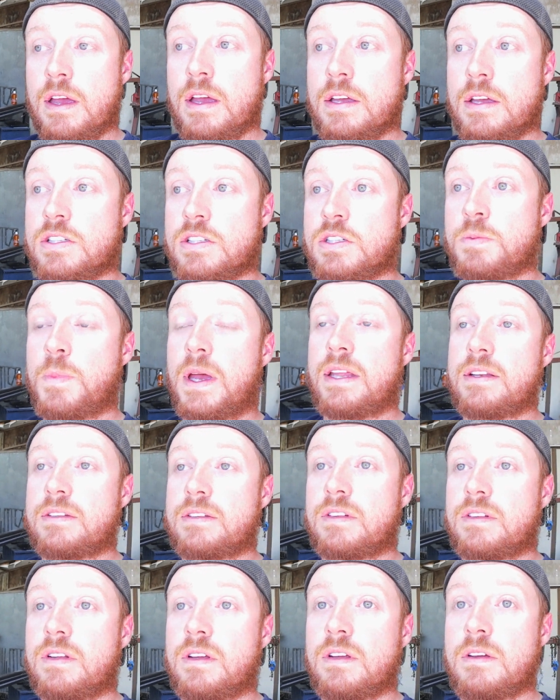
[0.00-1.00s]

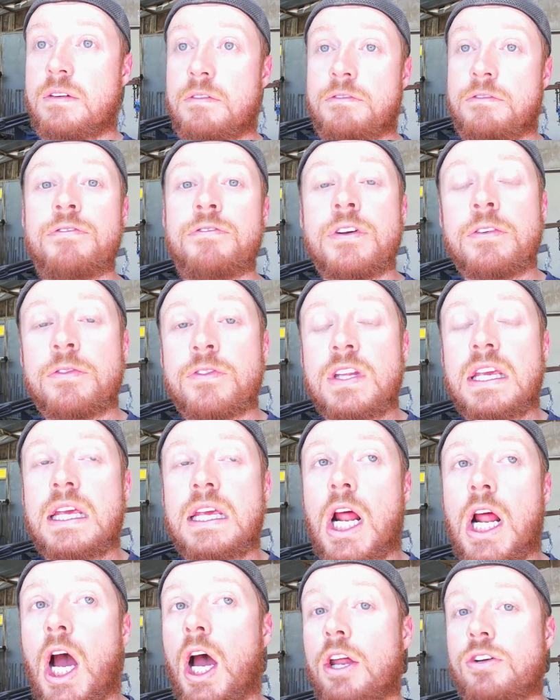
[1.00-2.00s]
spent
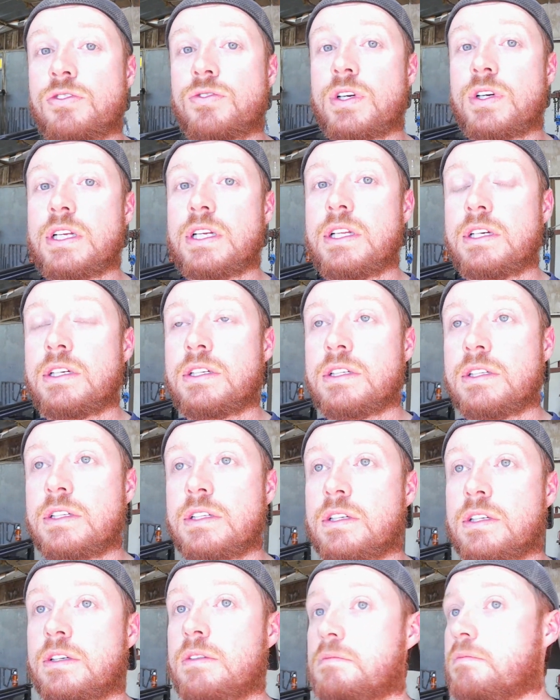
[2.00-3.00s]
$1,500,
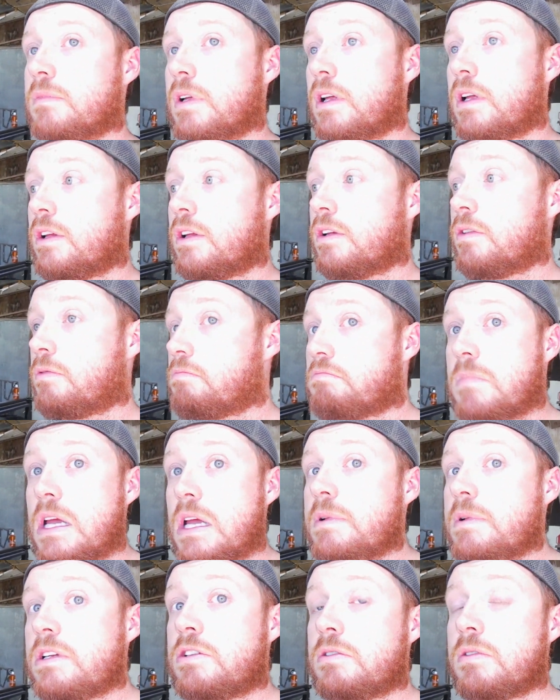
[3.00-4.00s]

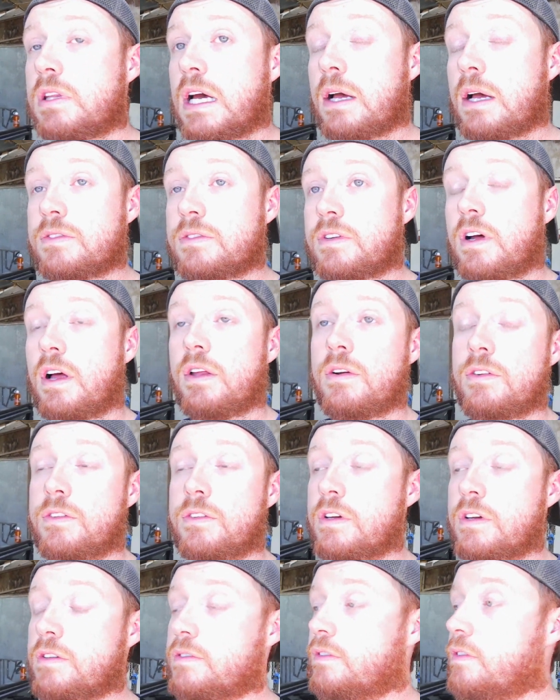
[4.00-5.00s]
maybe $2,000,
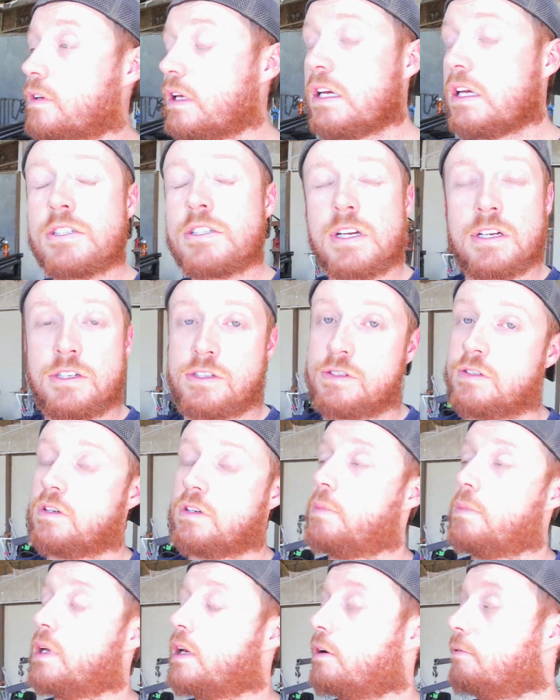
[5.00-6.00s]
because each engine is
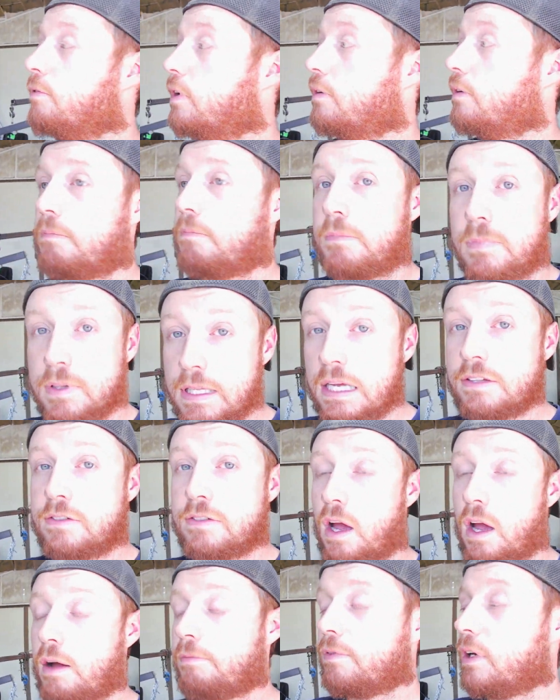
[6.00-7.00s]
going to be different. That's
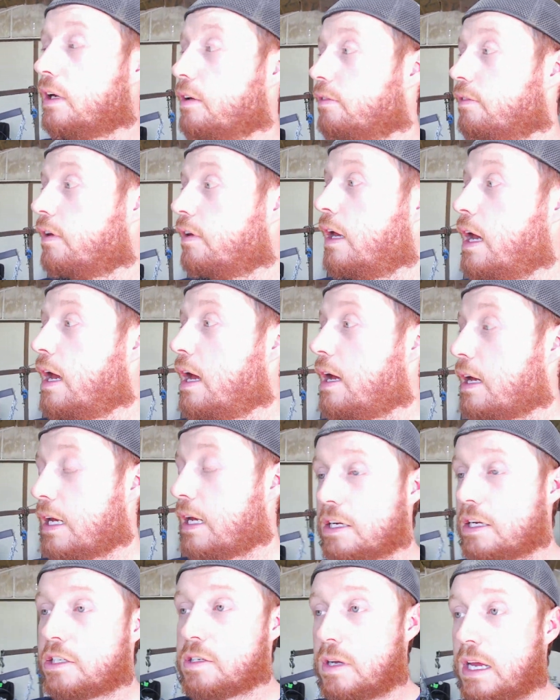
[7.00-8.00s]
obvious.
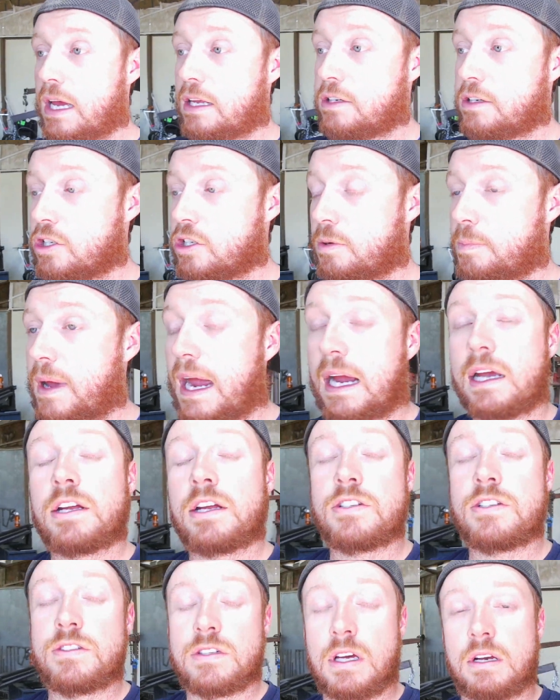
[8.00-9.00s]
Each engine
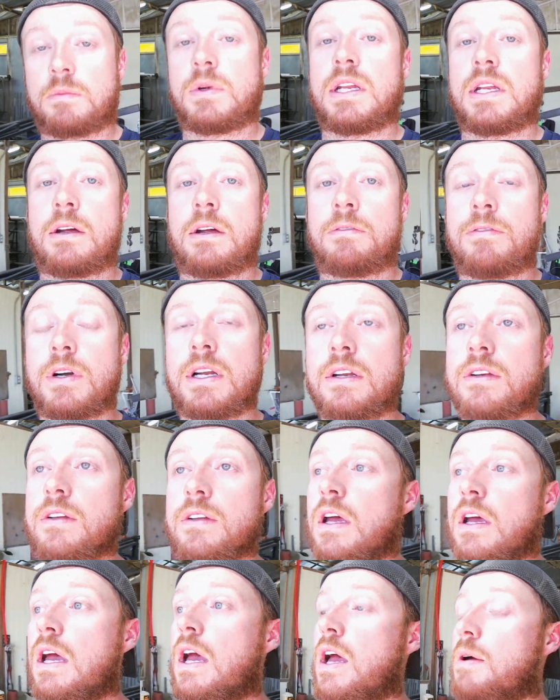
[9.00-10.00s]
package is going to be different.
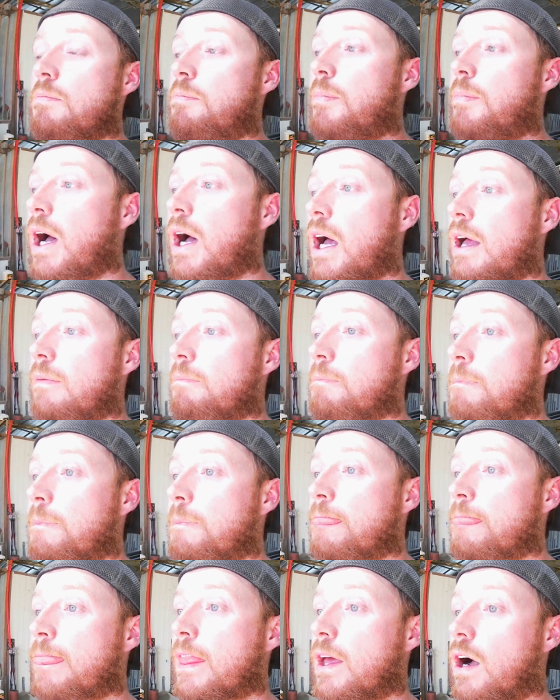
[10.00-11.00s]
But
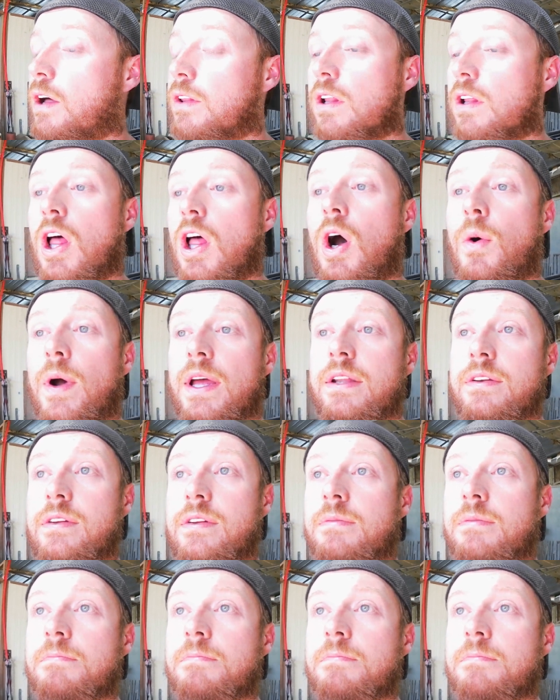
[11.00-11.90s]
on a low end,